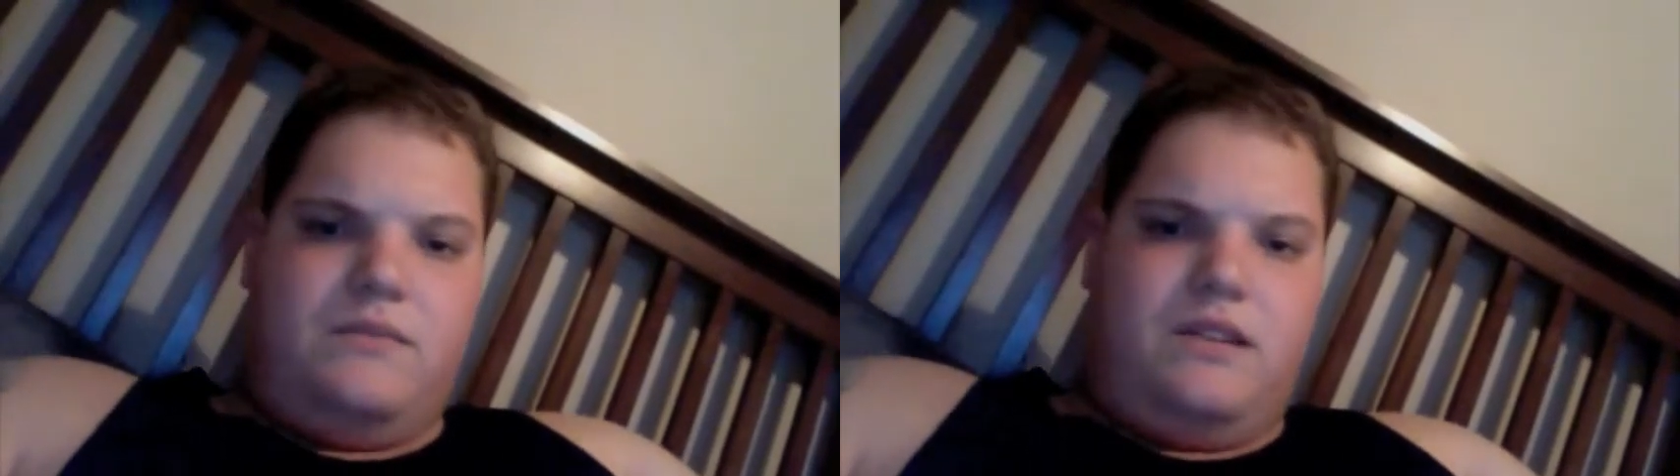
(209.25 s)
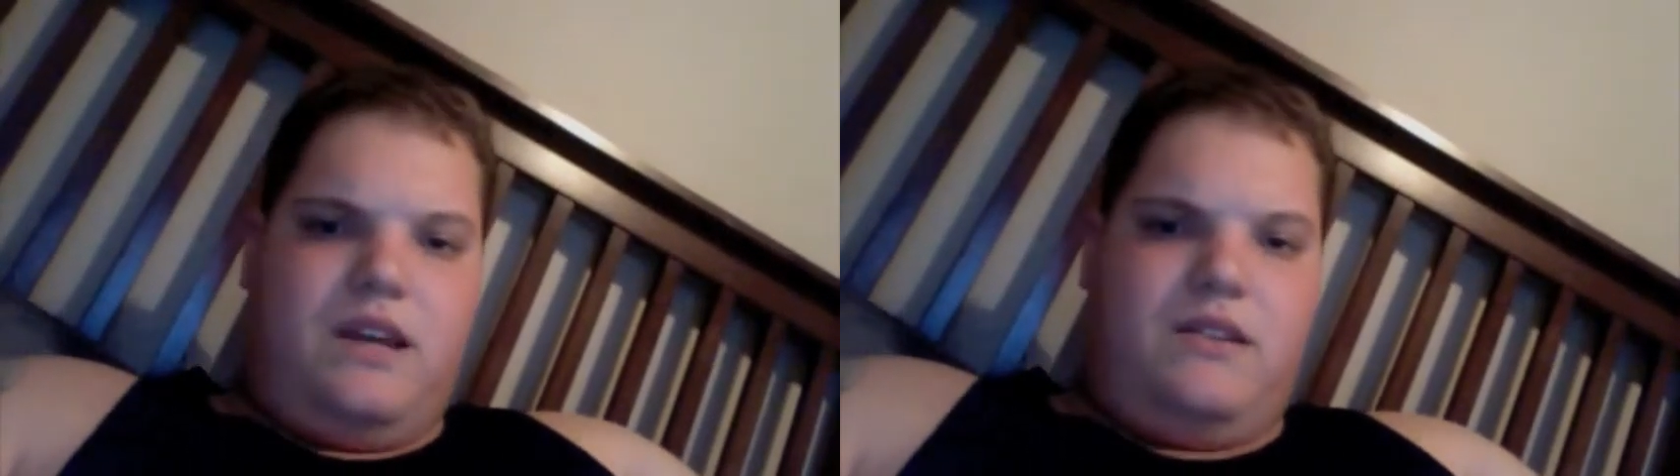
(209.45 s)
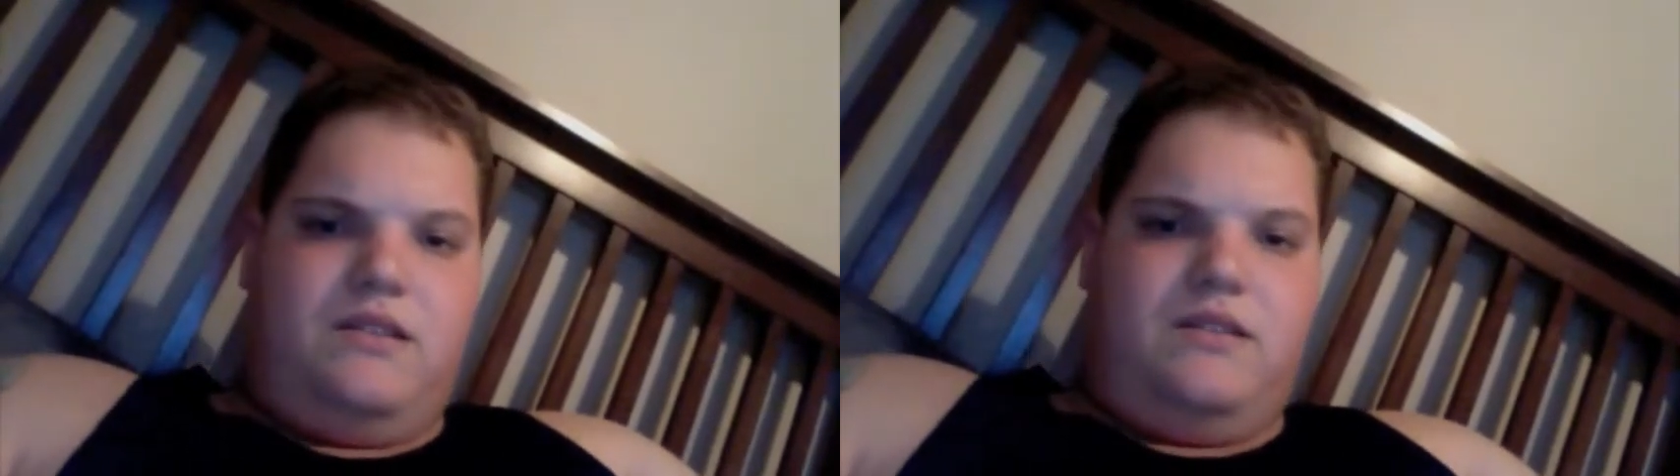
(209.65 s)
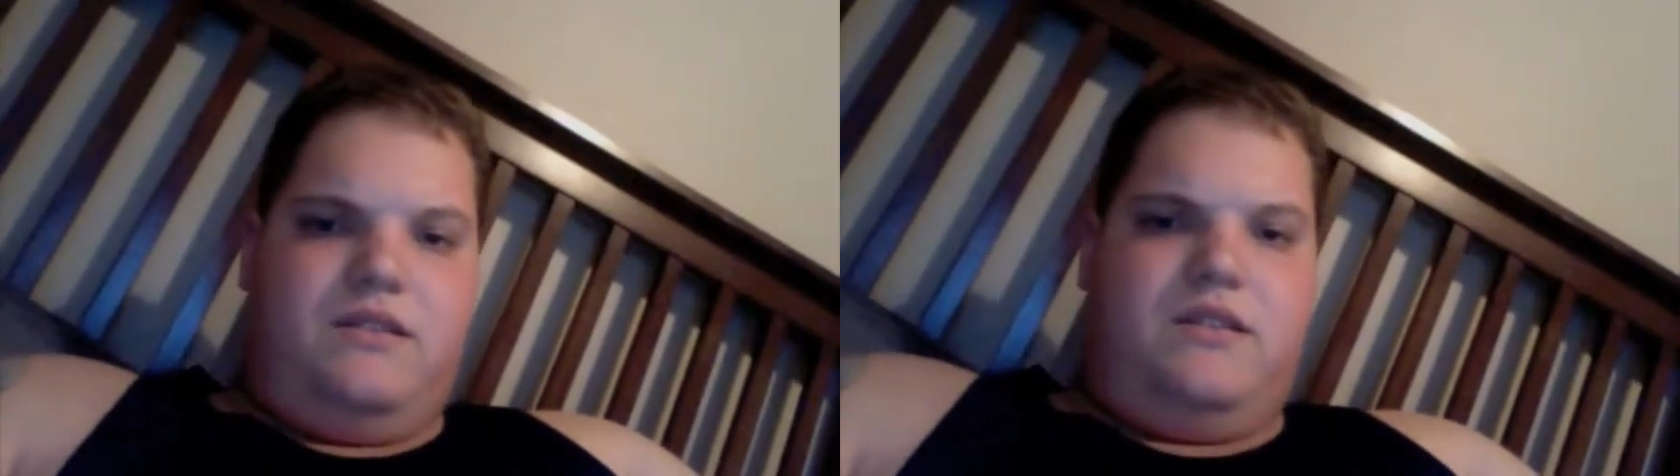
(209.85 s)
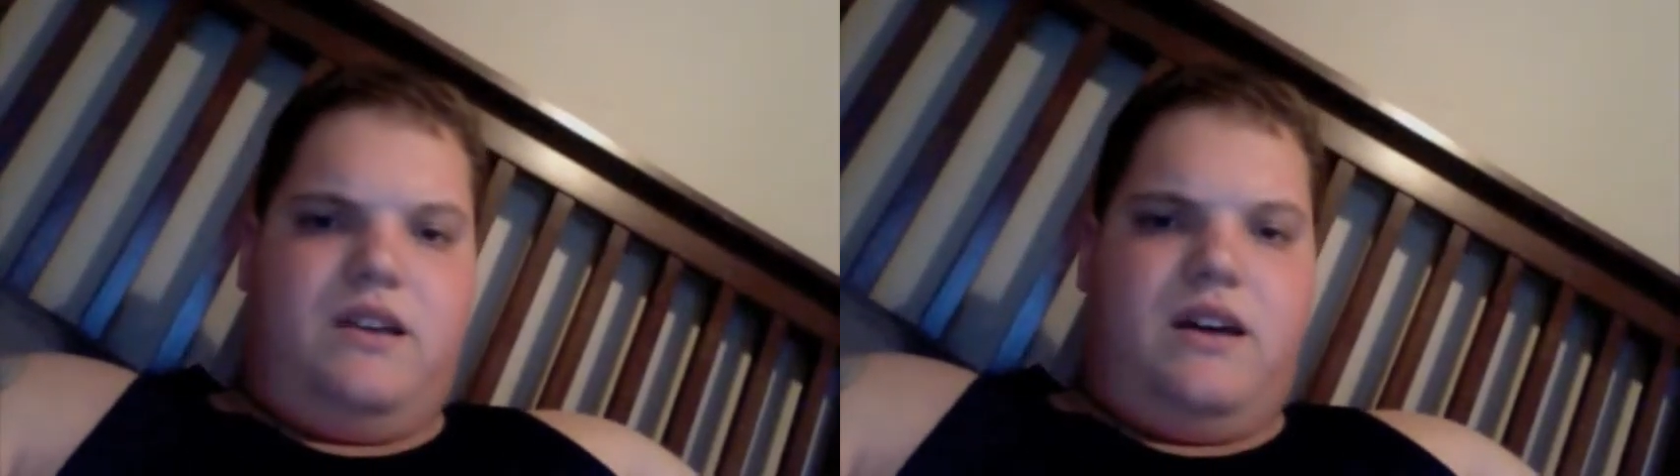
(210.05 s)

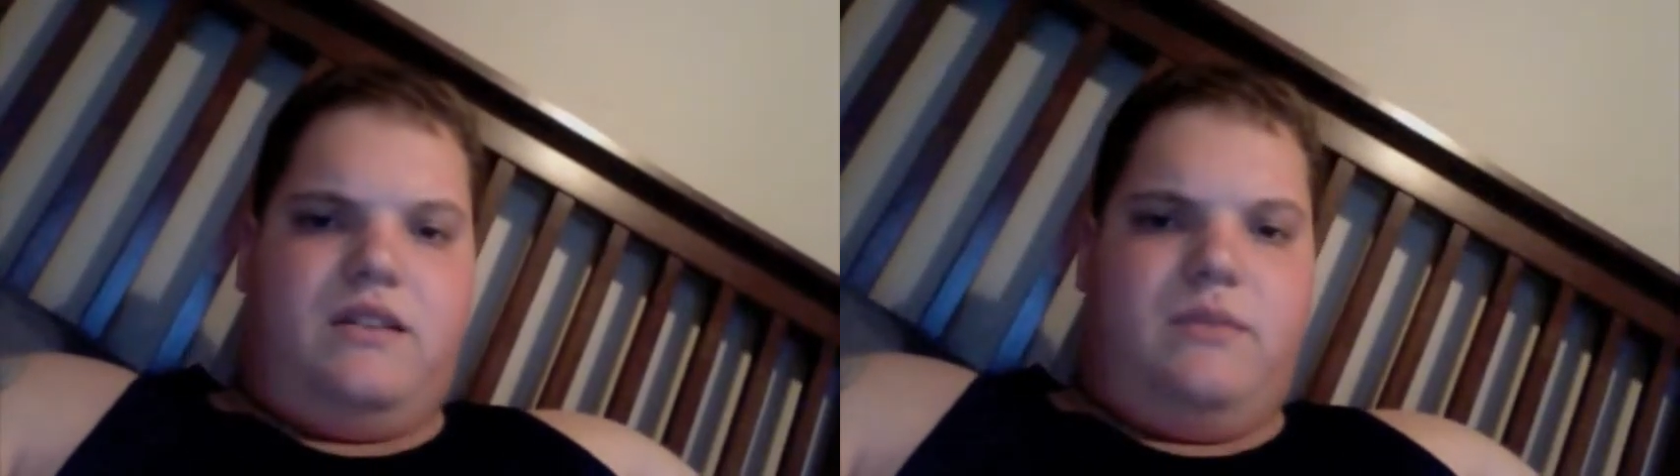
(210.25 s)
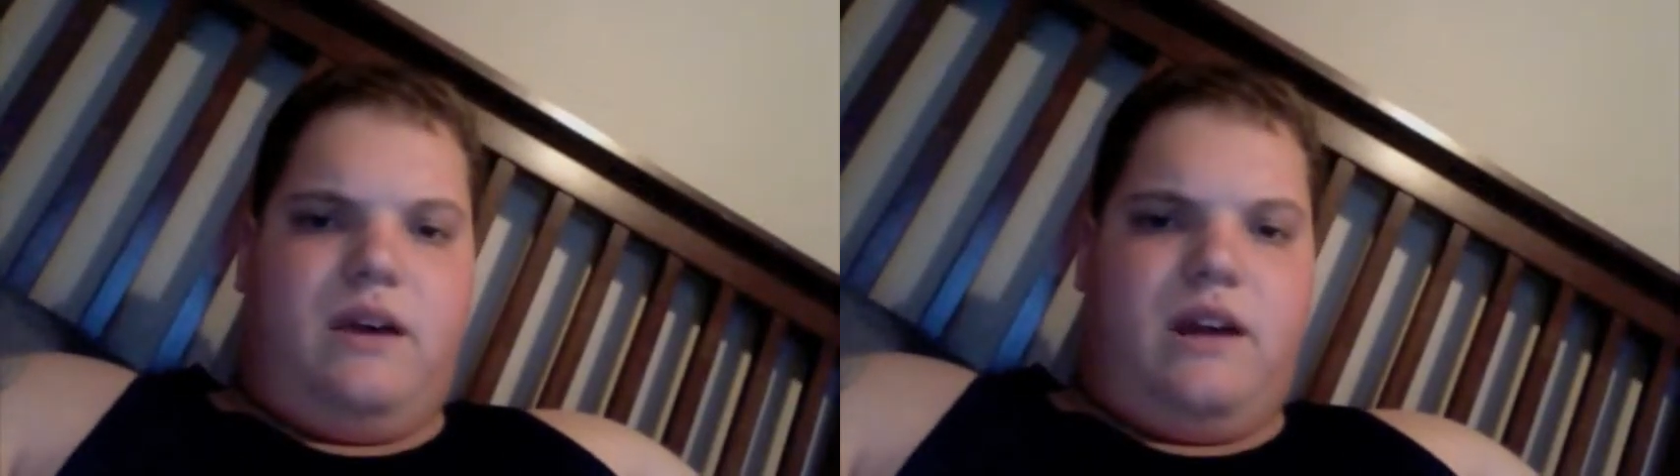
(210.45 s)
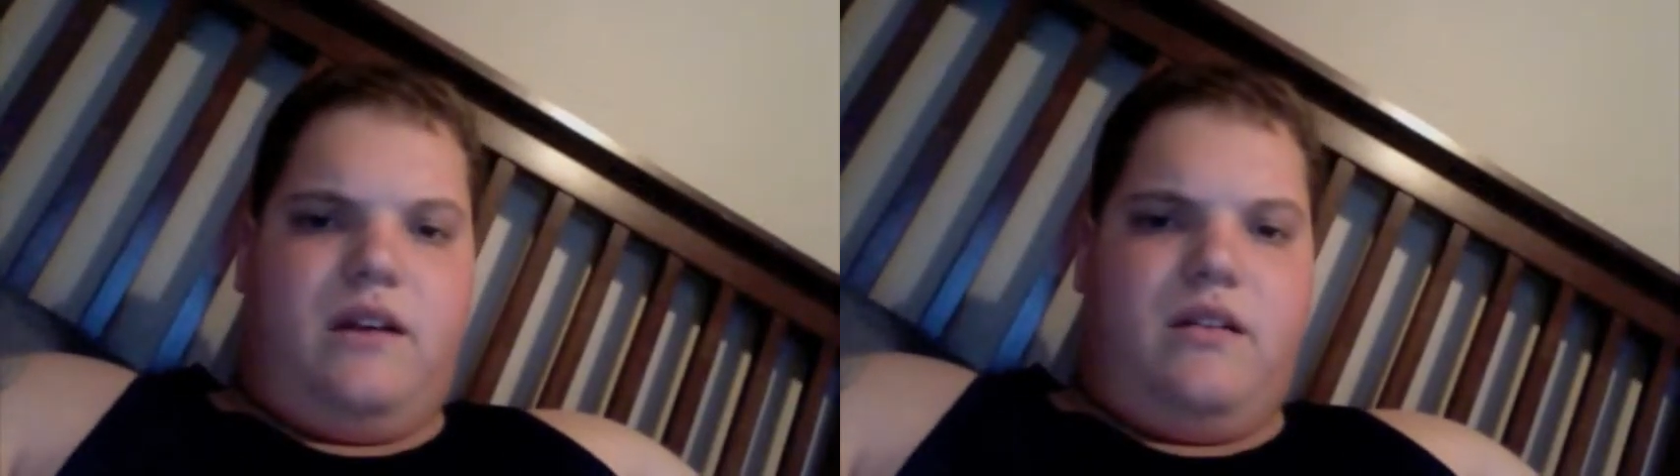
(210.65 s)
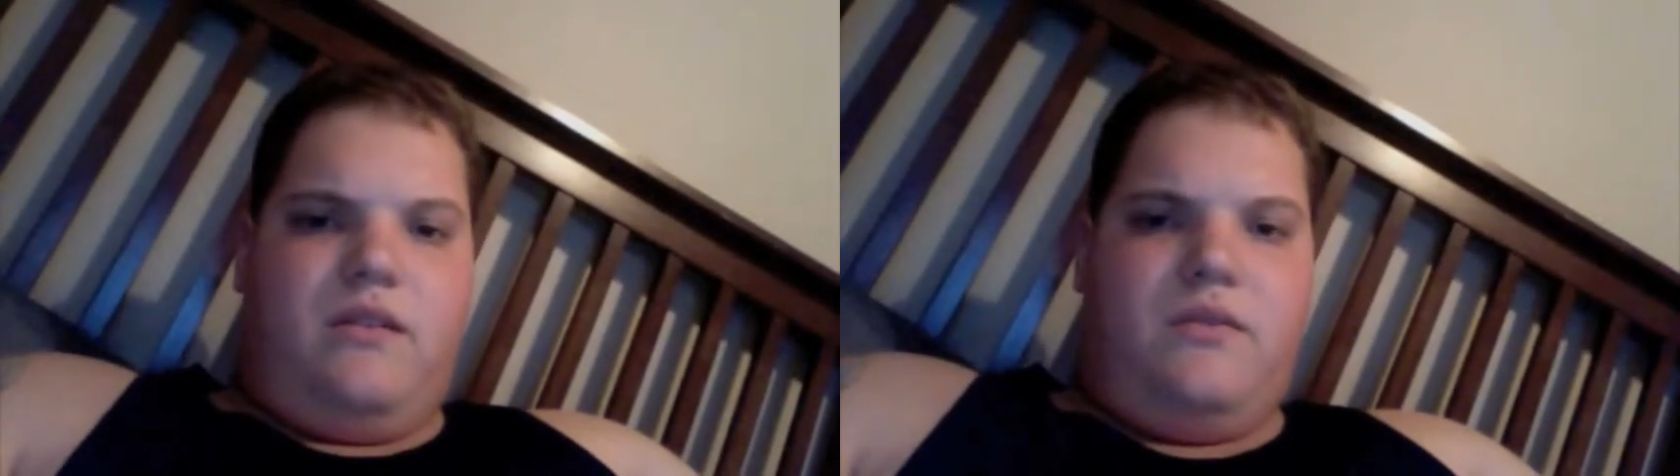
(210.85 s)
Tangiers tobacco,